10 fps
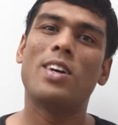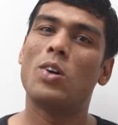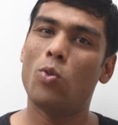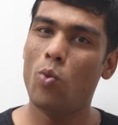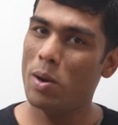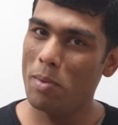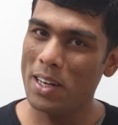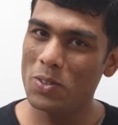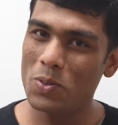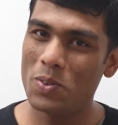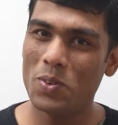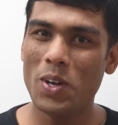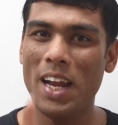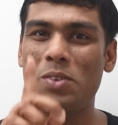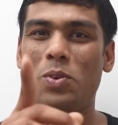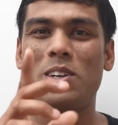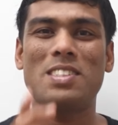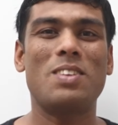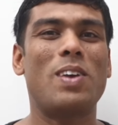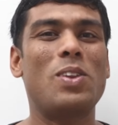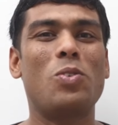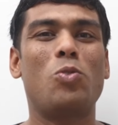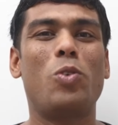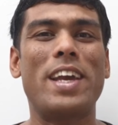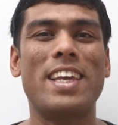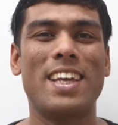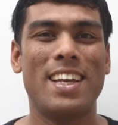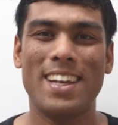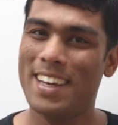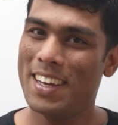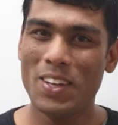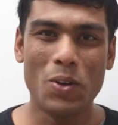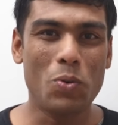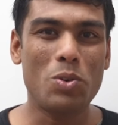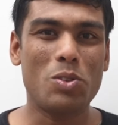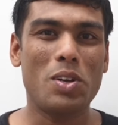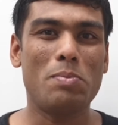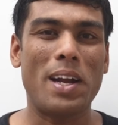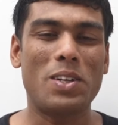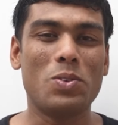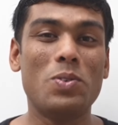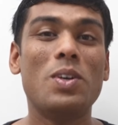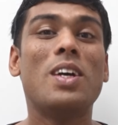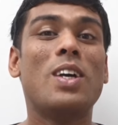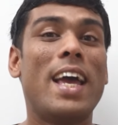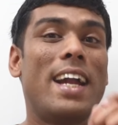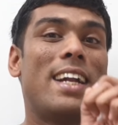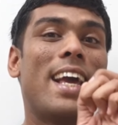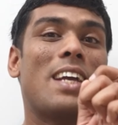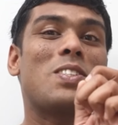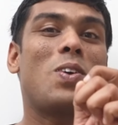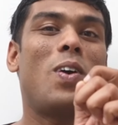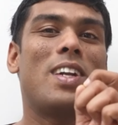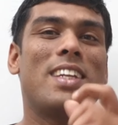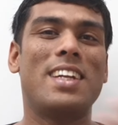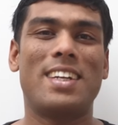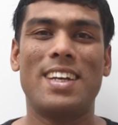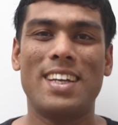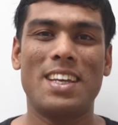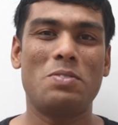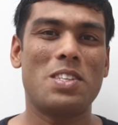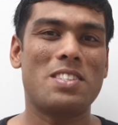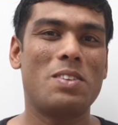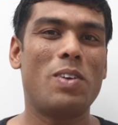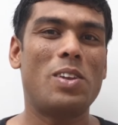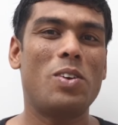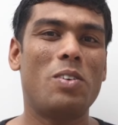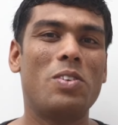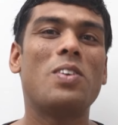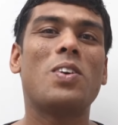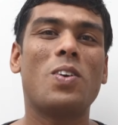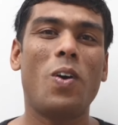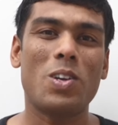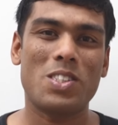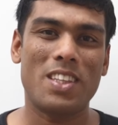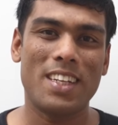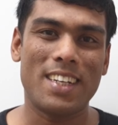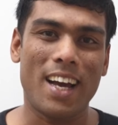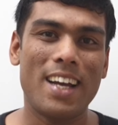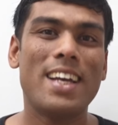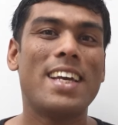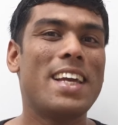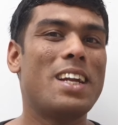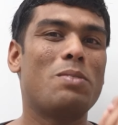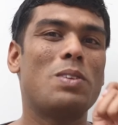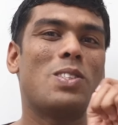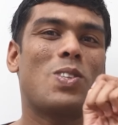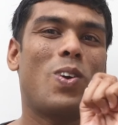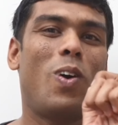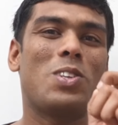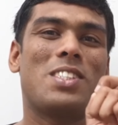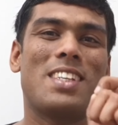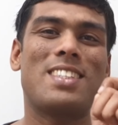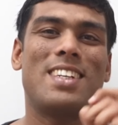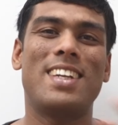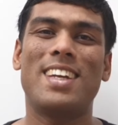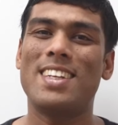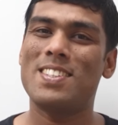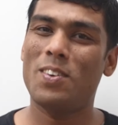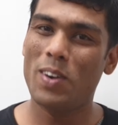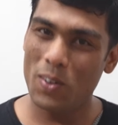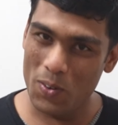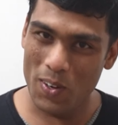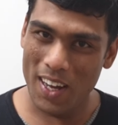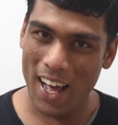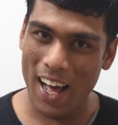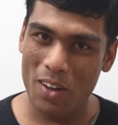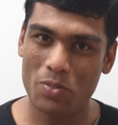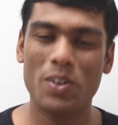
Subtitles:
1 by 2. And what is the value of y? Root 3 by 2. And x coordinate gives us the value of cos theta. It means cos 60 degree is equal to half.